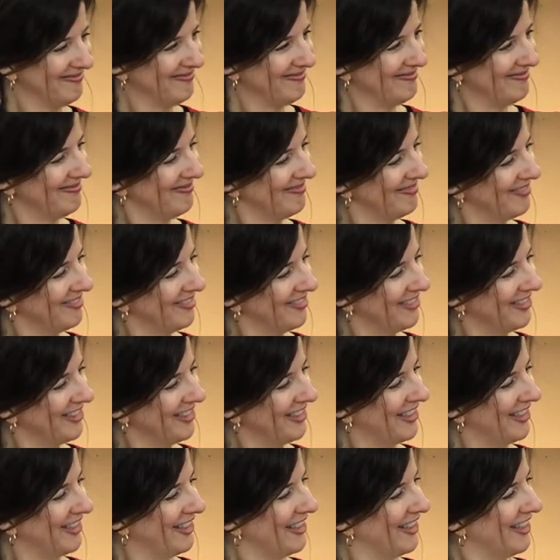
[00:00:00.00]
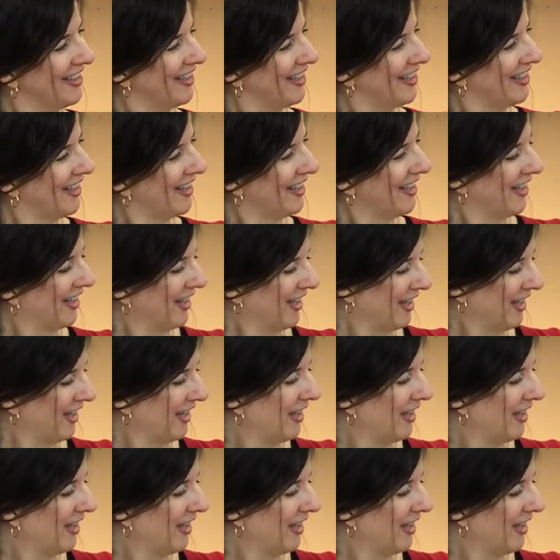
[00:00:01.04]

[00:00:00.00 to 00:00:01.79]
(silence)